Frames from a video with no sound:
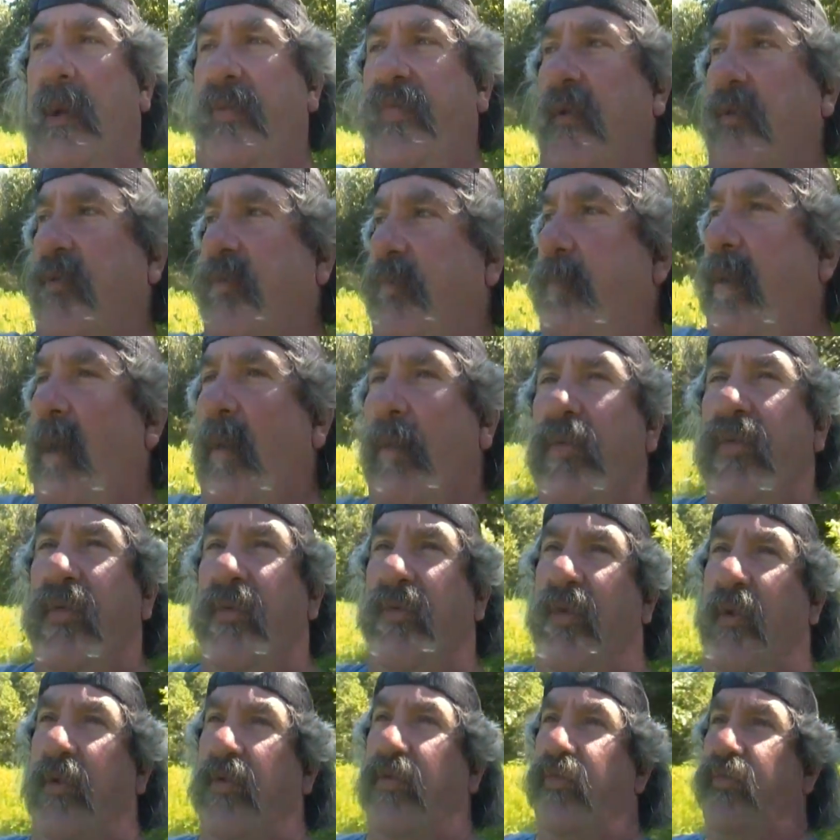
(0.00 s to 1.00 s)
what they're
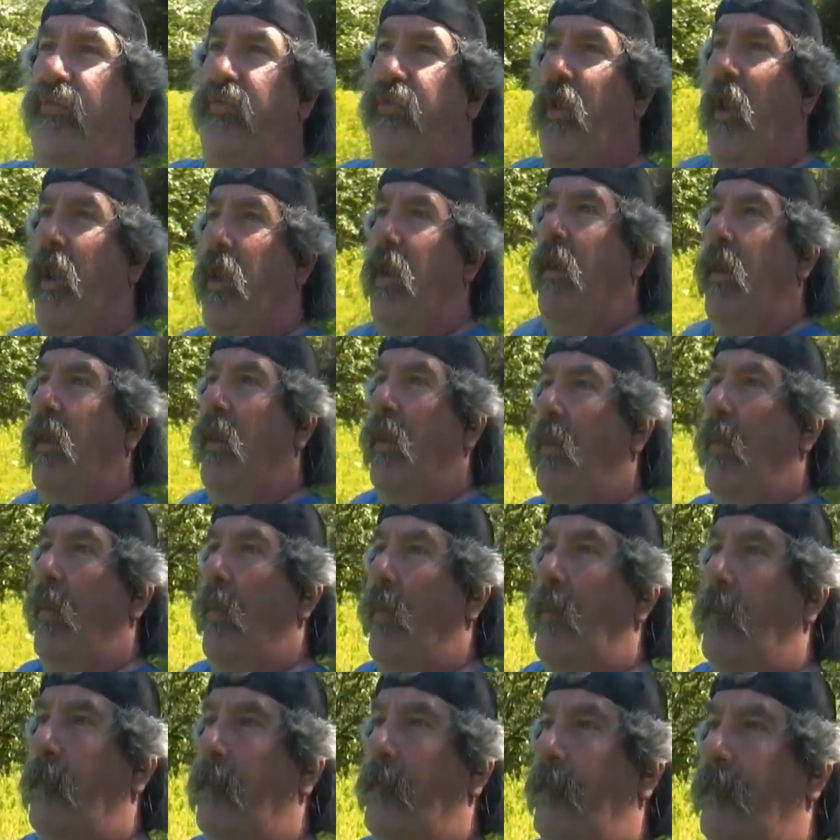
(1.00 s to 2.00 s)
supposed to
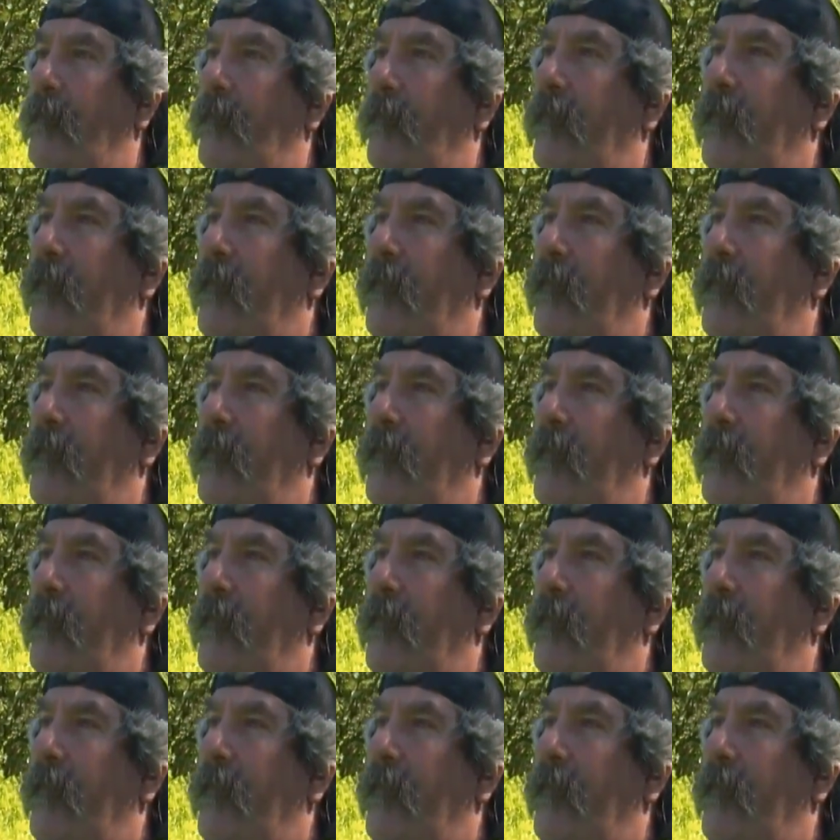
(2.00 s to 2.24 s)
do.